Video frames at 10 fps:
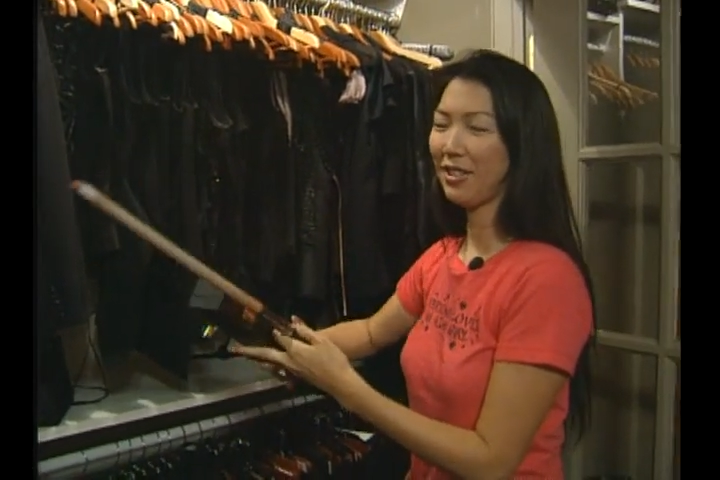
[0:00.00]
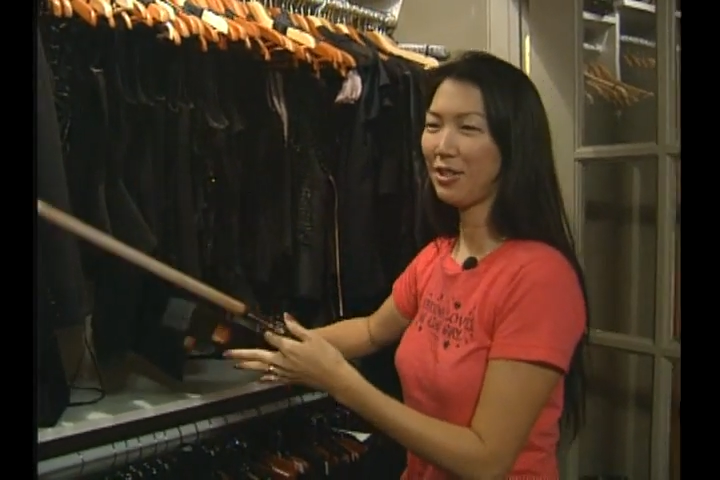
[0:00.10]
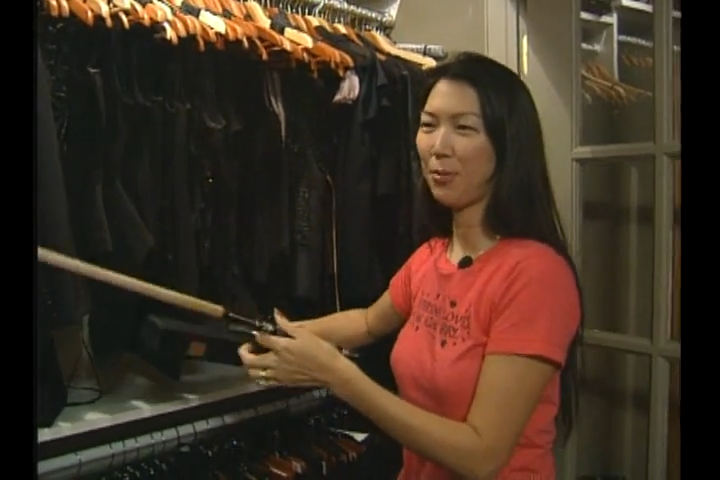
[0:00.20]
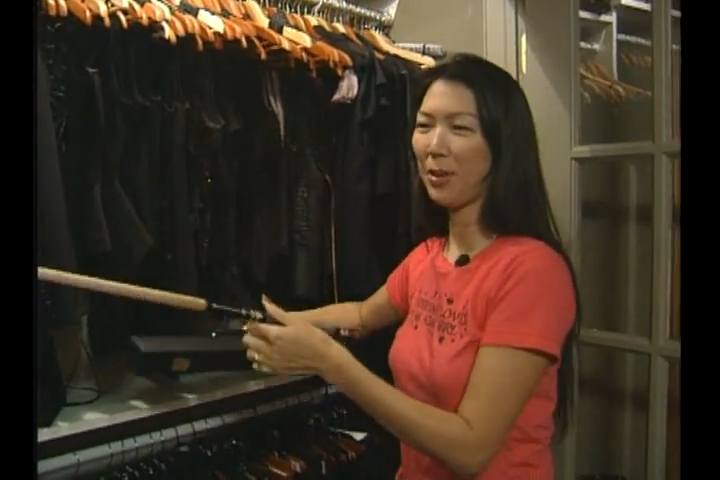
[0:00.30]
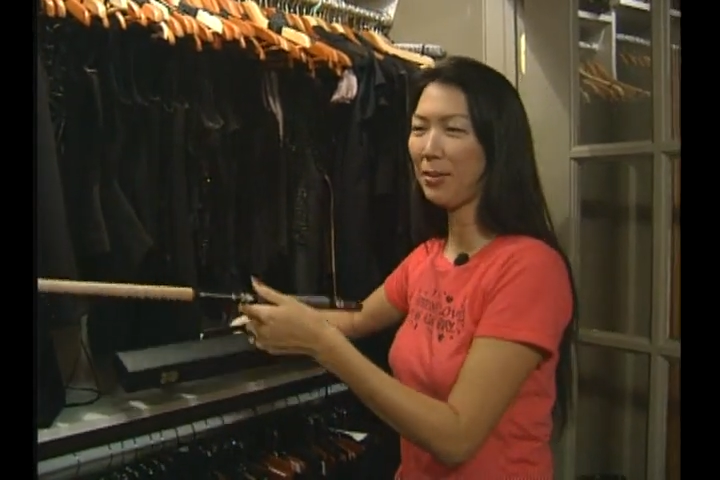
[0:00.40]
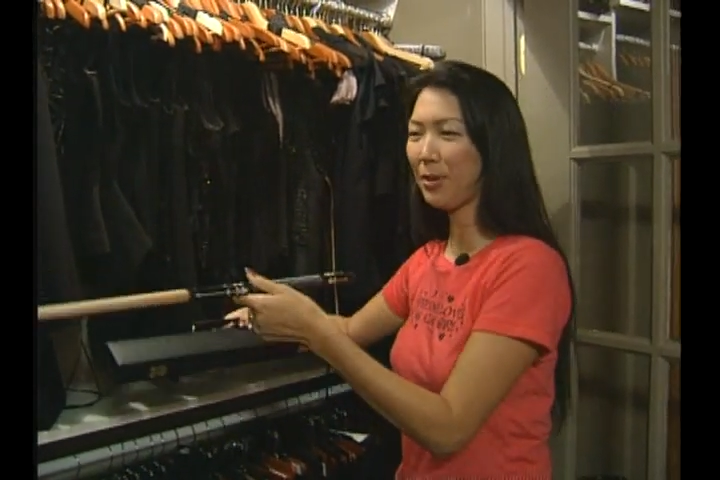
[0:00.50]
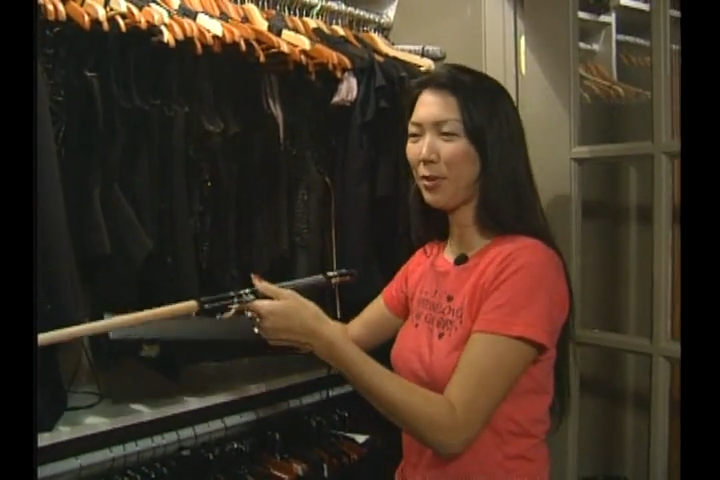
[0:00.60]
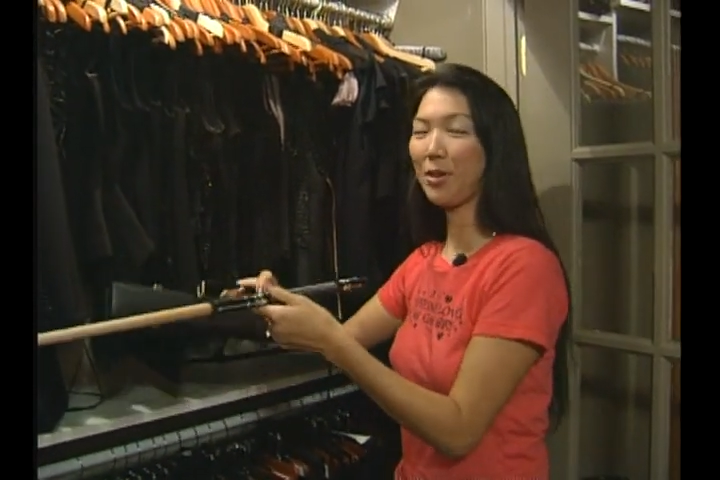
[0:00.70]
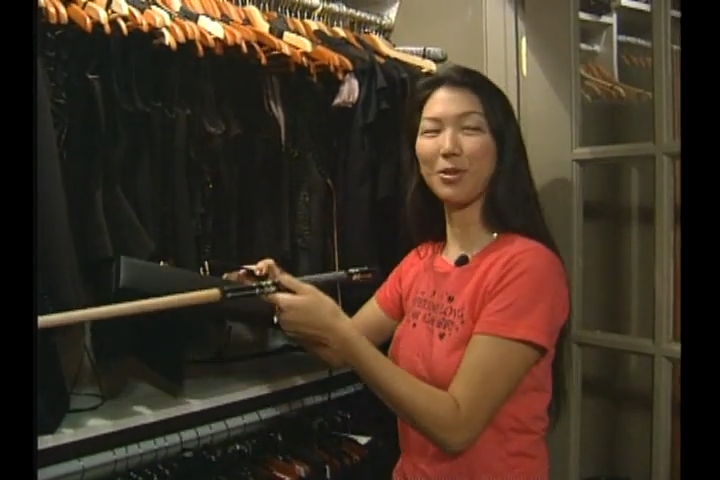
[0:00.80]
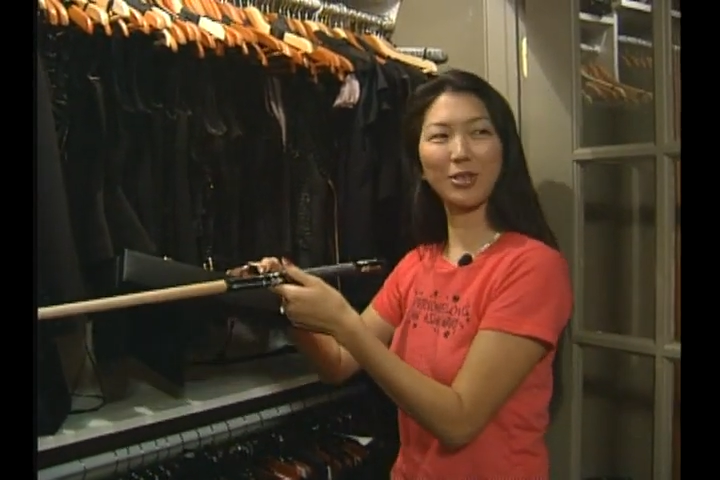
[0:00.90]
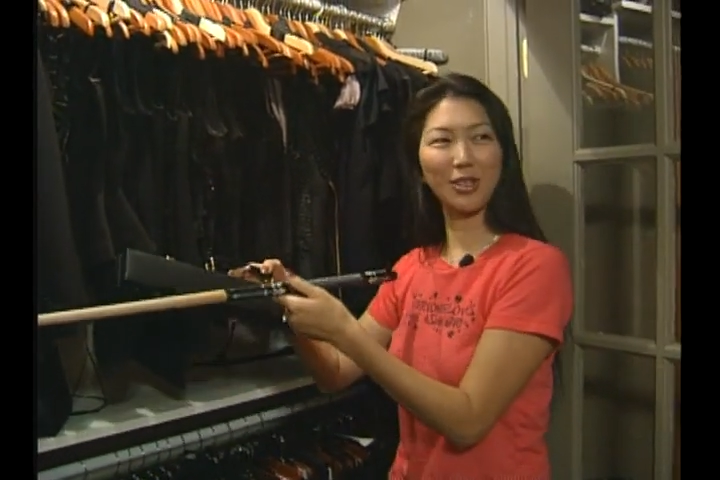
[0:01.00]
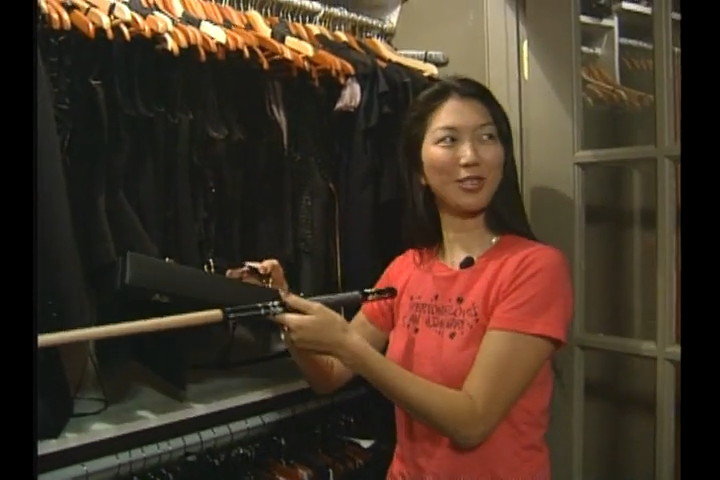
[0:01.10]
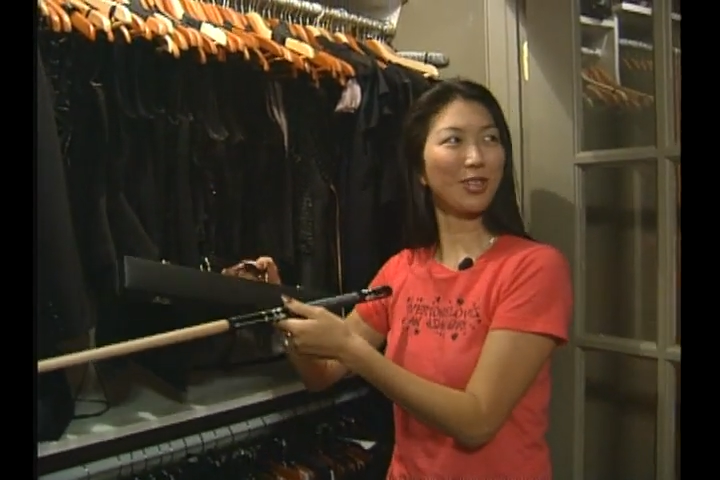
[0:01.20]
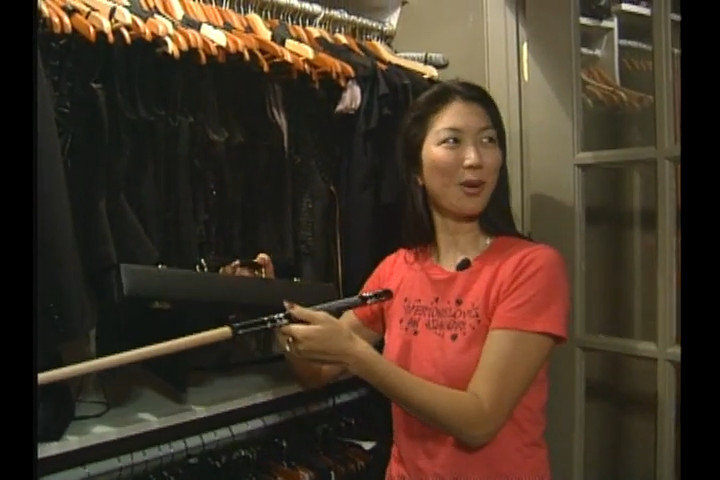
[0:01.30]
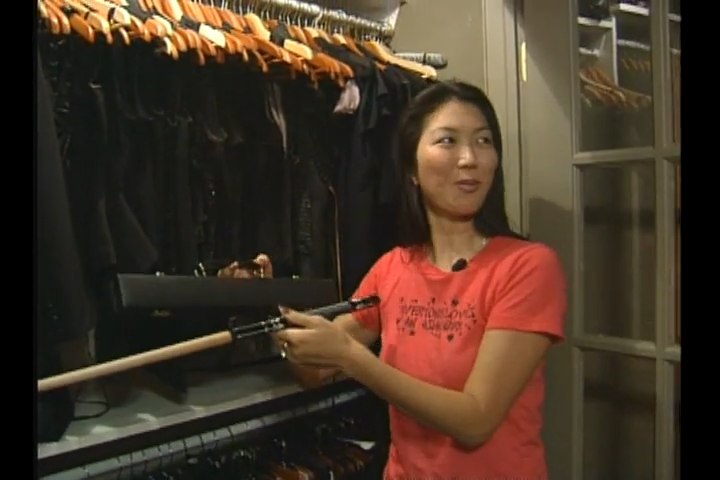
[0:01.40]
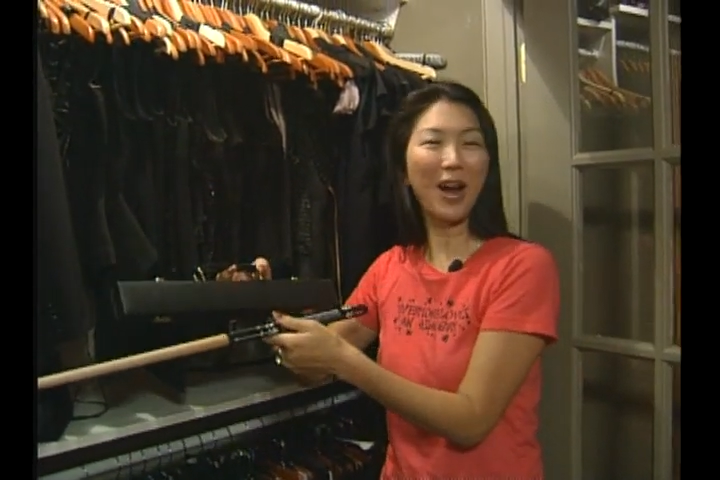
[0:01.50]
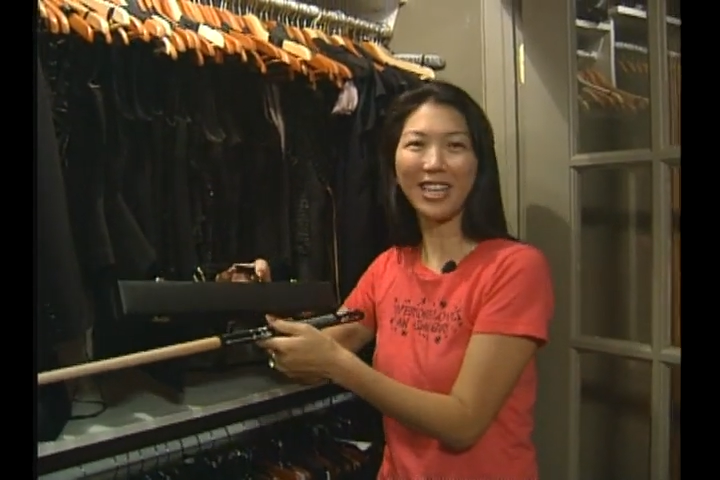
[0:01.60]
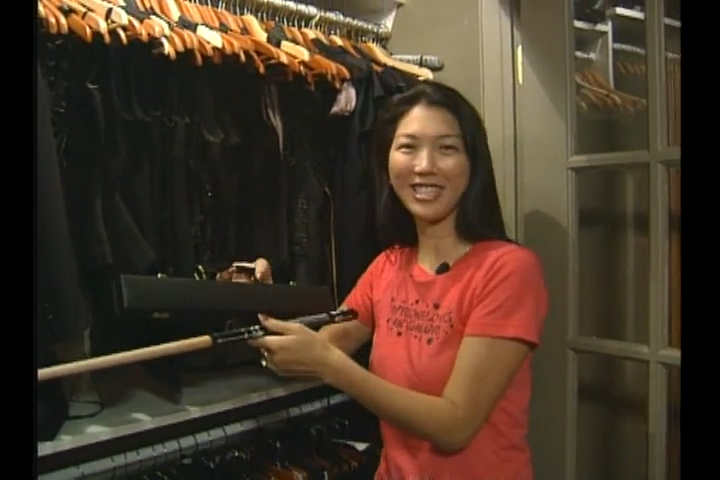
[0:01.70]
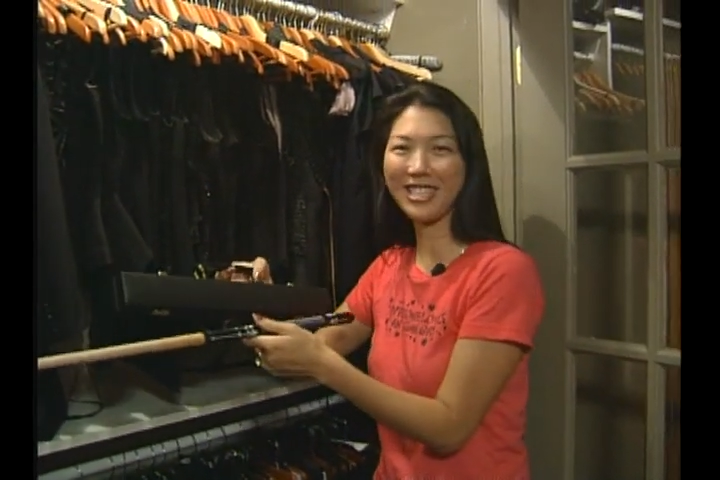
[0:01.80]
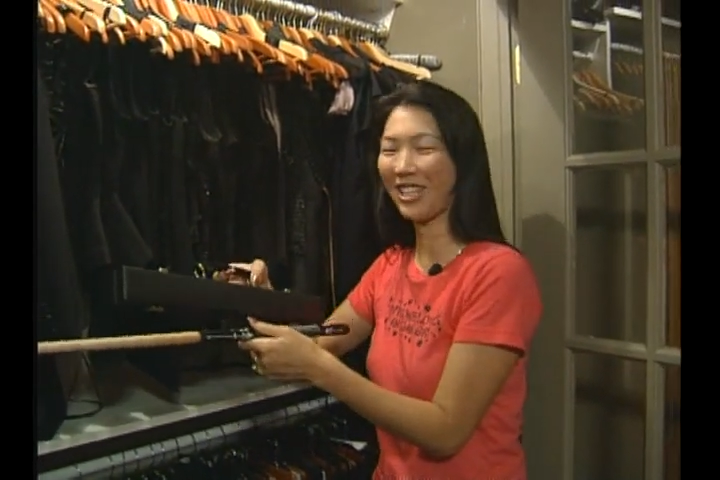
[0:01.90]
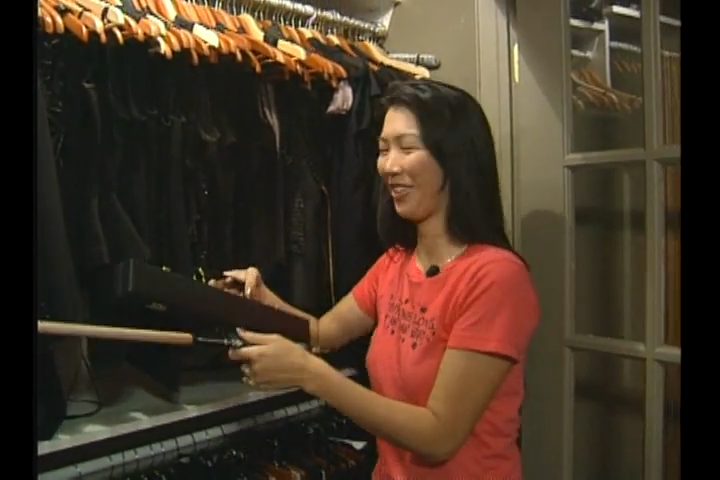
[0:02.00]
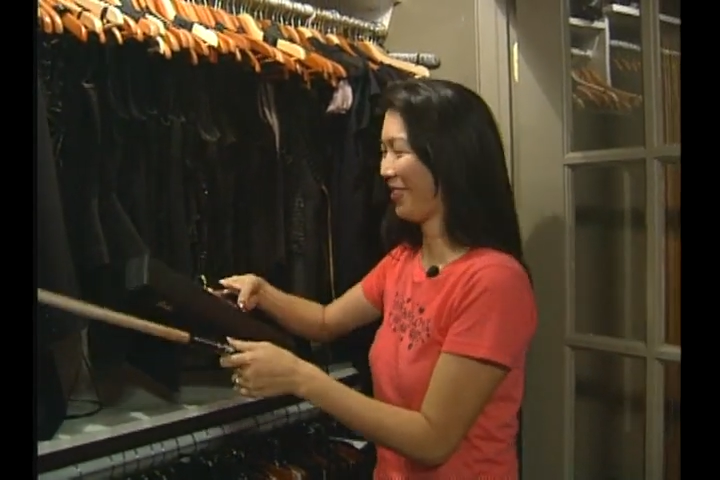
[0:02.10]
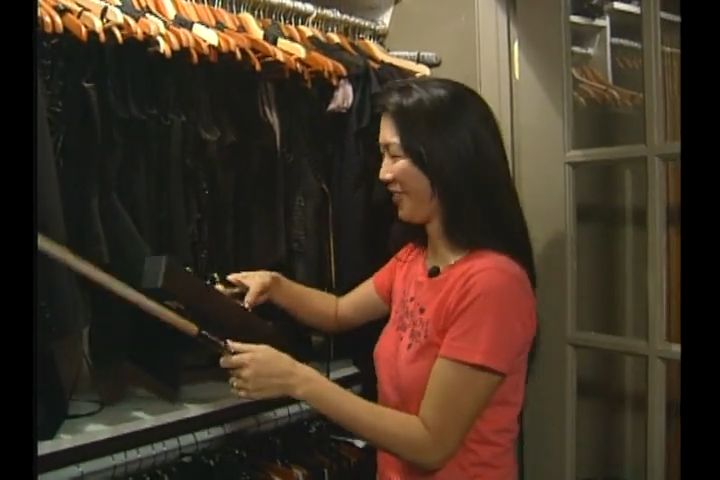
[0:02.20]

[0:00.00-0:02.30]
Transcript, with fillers: So Baby Widow's going to start practicing